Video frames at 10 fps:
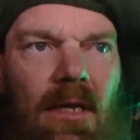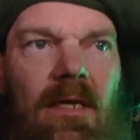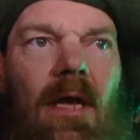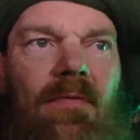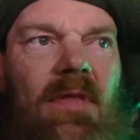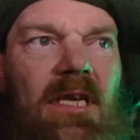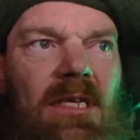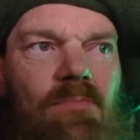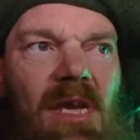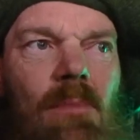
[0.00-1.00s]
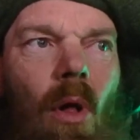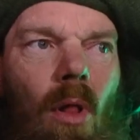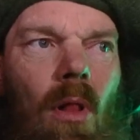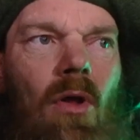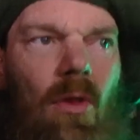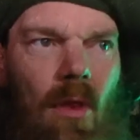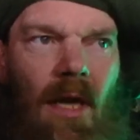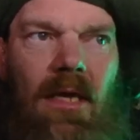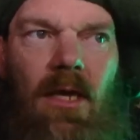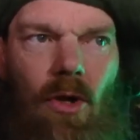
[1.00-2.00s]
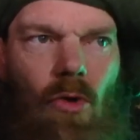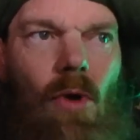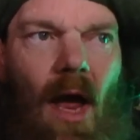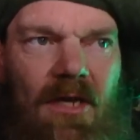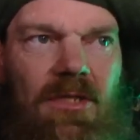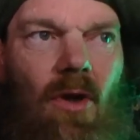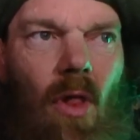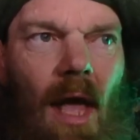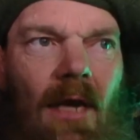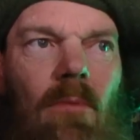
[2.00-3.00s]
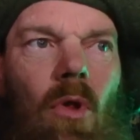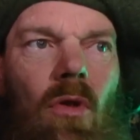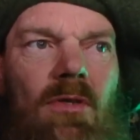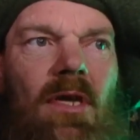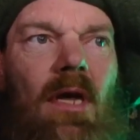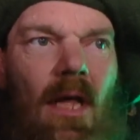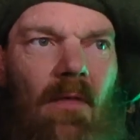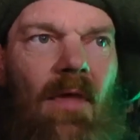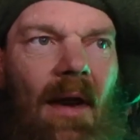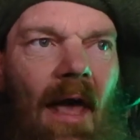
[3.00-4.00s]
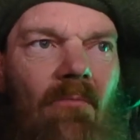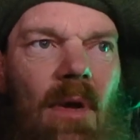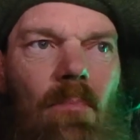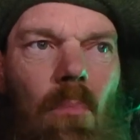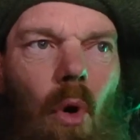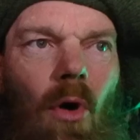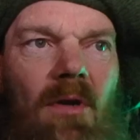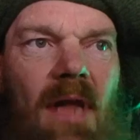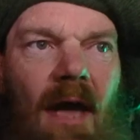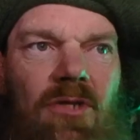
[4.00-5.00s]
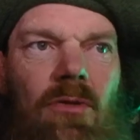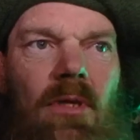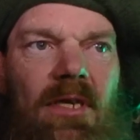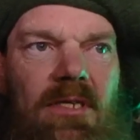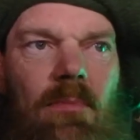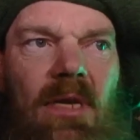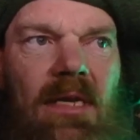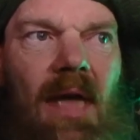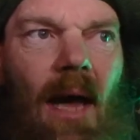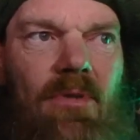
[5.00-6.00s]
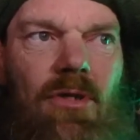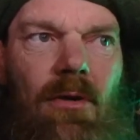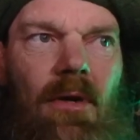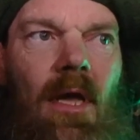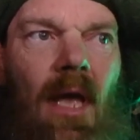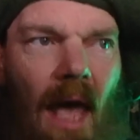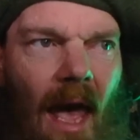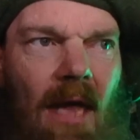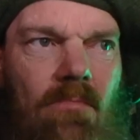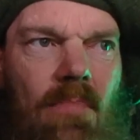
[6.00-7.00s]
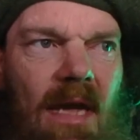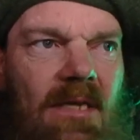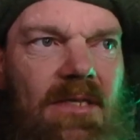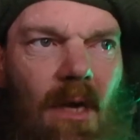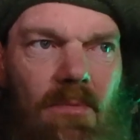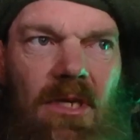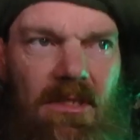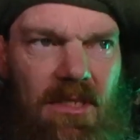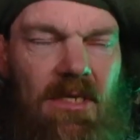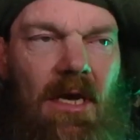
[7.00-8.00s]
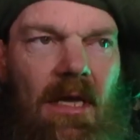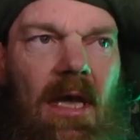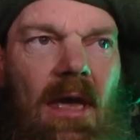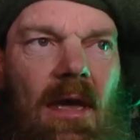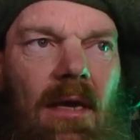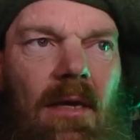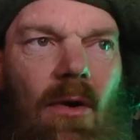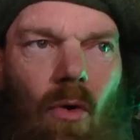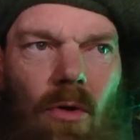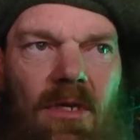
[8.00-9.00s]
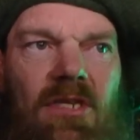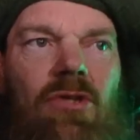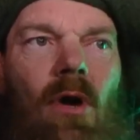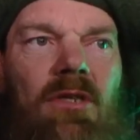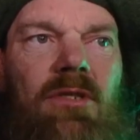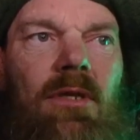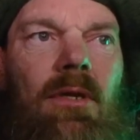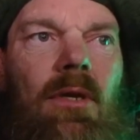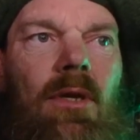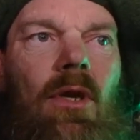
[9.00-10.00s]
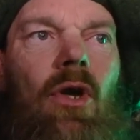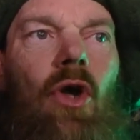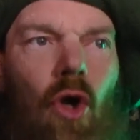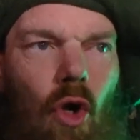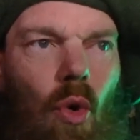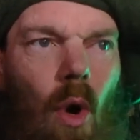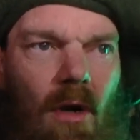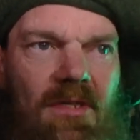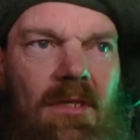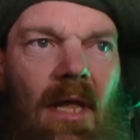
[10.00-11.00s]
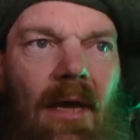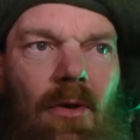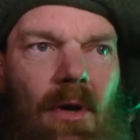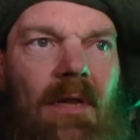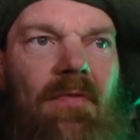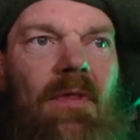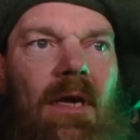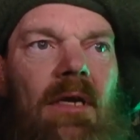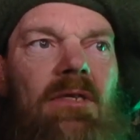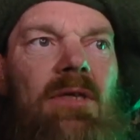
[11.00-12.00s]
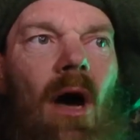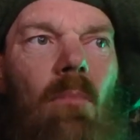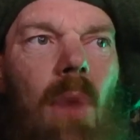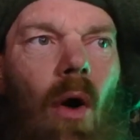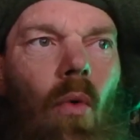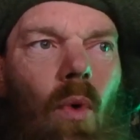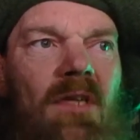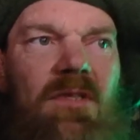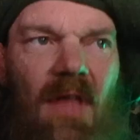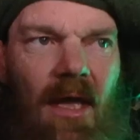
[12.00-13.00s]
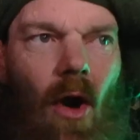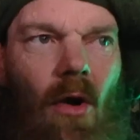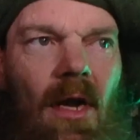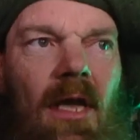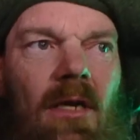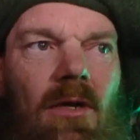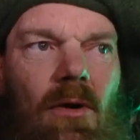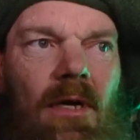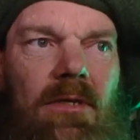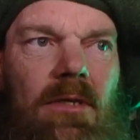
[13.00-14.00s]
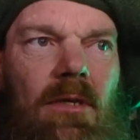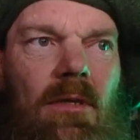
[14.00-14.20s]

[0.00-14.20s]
Yet these people, like irrational animals that have been born naturally to be captured and made subject to decay or destruction, who are slandering things about which they are ignorant,